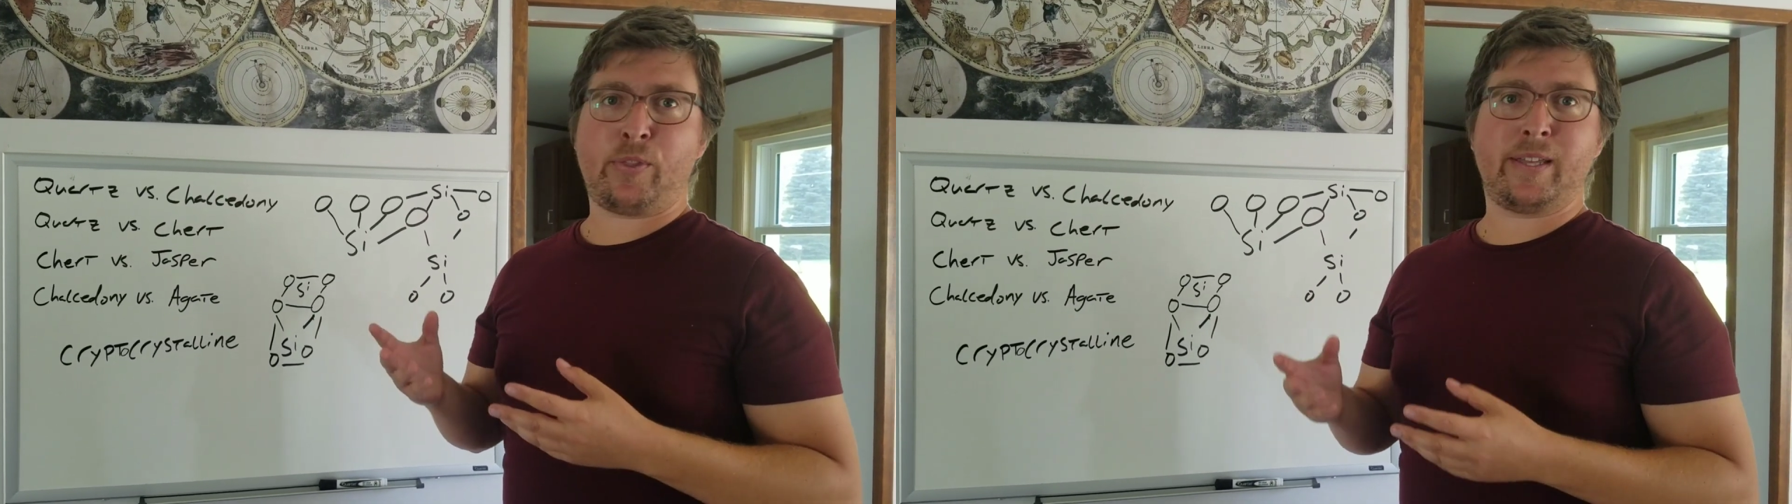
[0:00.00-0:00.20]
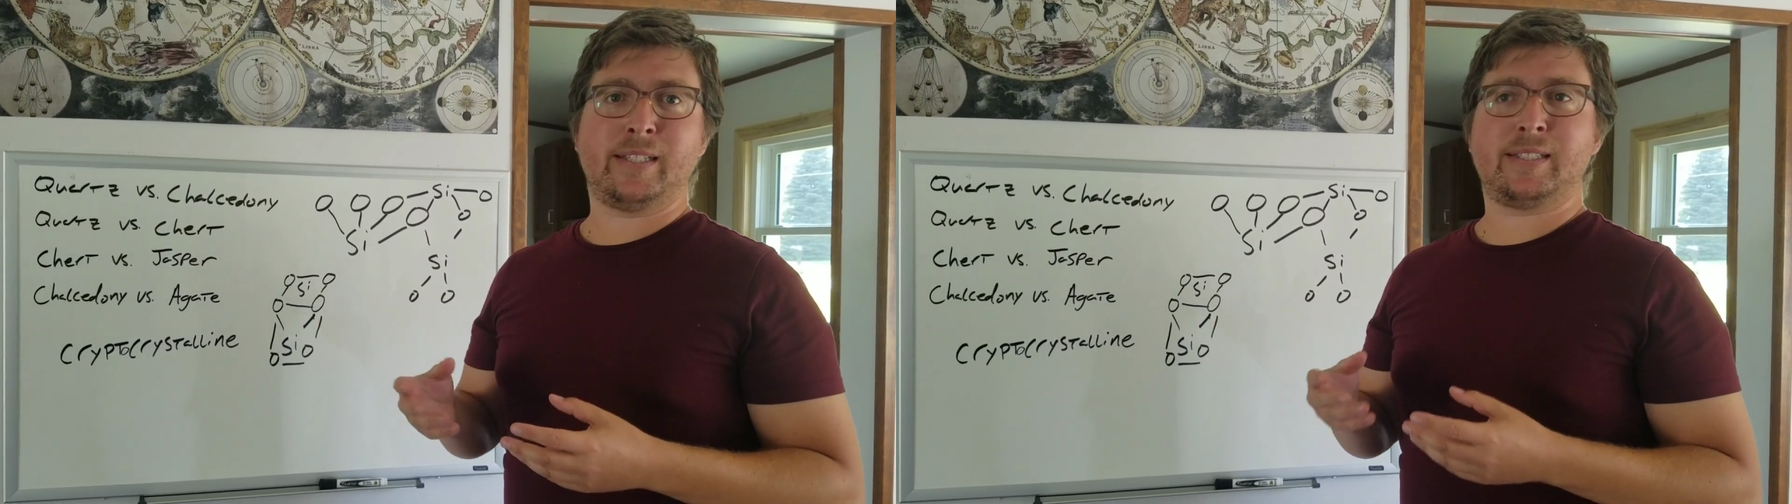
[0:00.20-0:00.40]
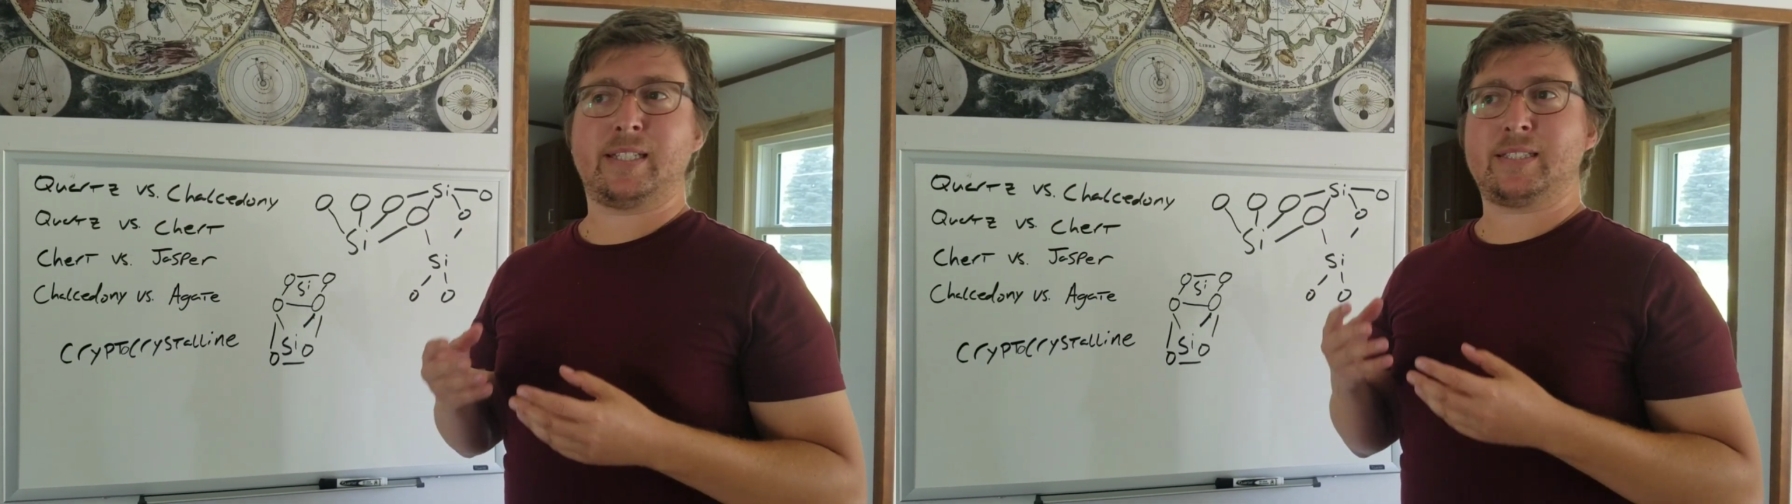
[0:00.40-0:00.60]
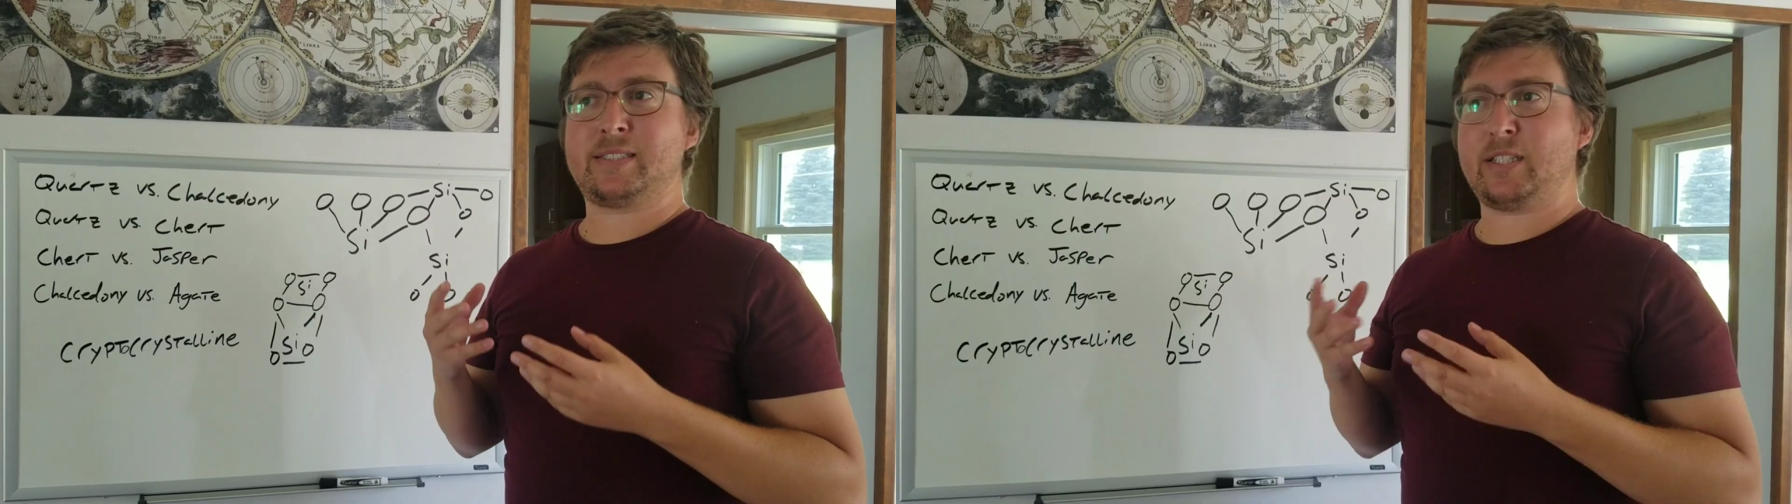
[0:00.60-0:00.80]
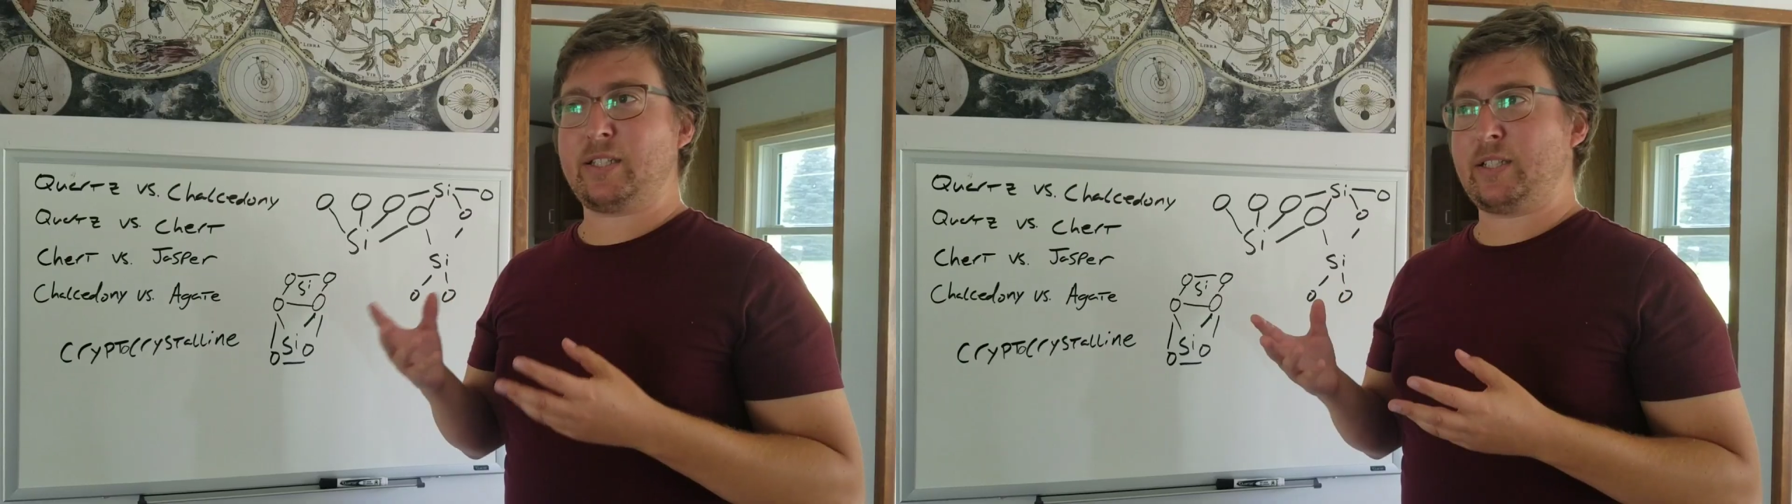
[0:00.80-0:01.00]
is
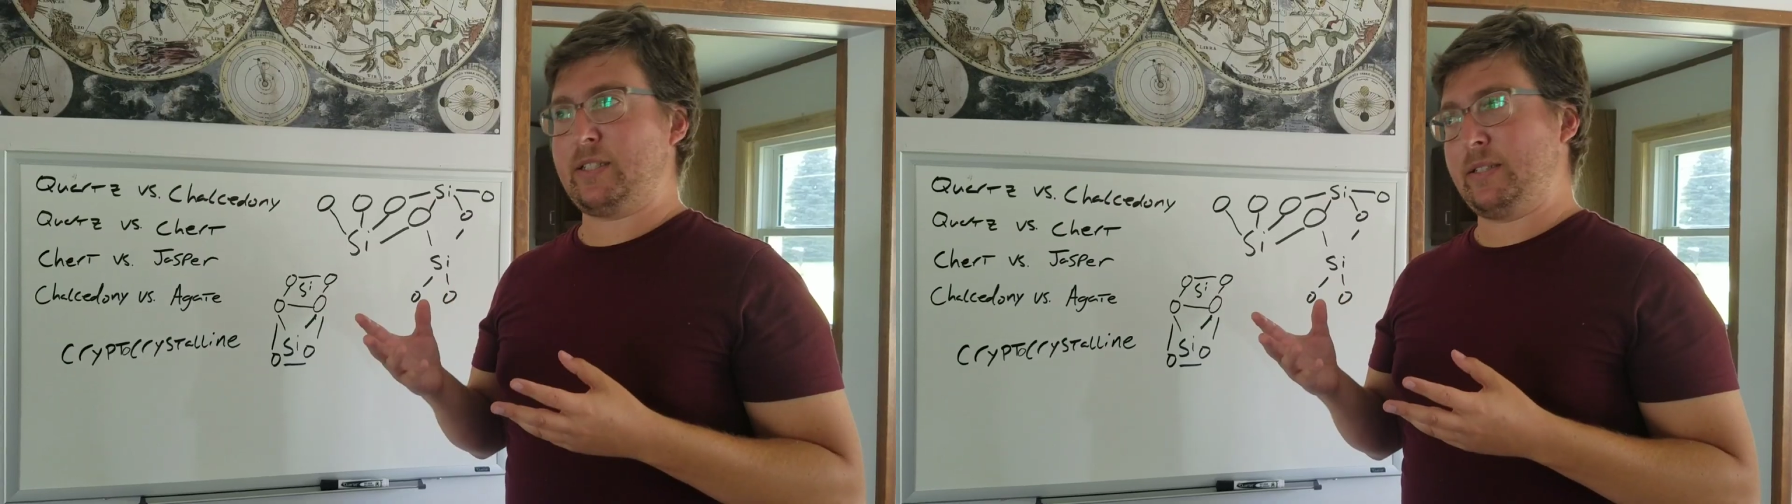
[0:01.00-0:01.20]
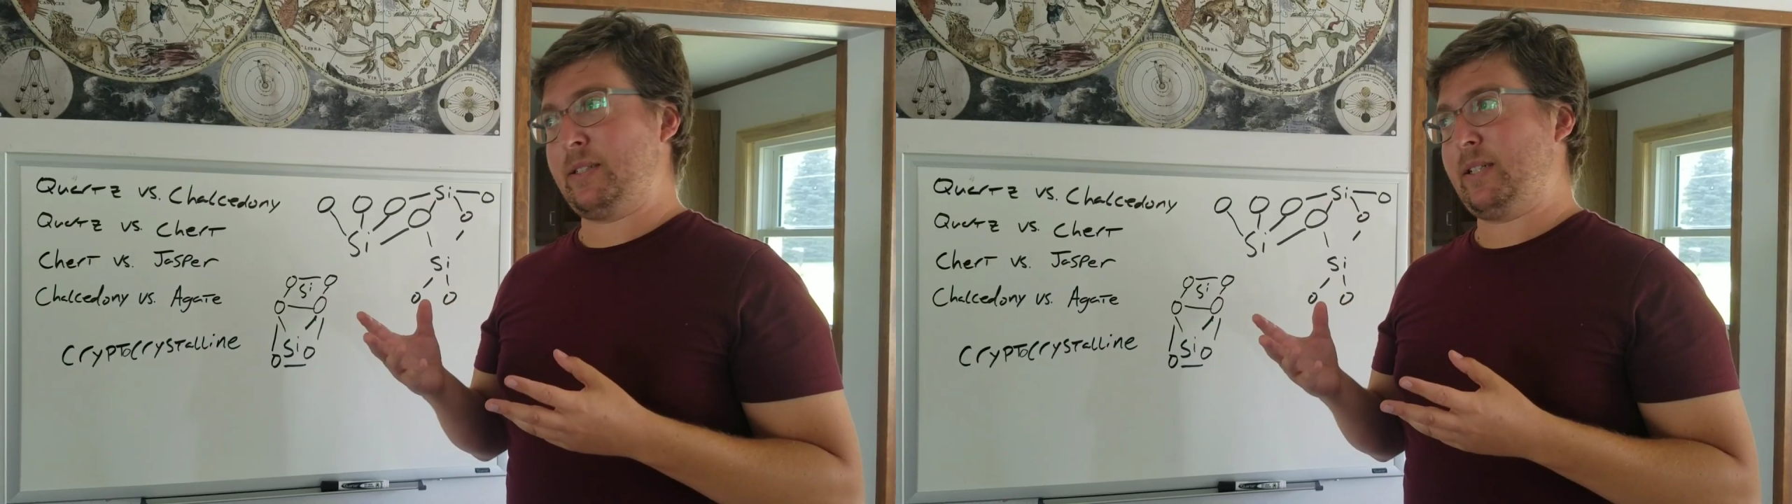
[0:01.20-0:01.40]
silicon